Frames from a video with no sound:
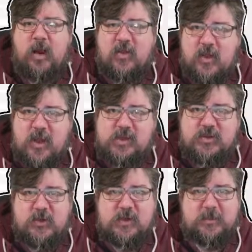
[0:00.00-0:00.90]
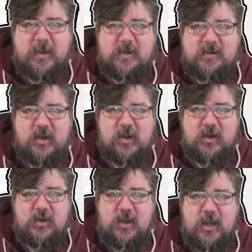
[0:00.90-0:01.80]
kind of things you're expected to
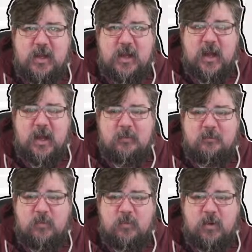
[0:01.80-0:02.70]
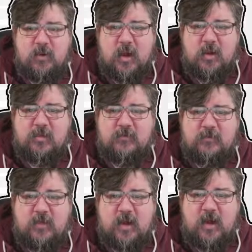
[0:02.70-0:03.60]
learn, what kind of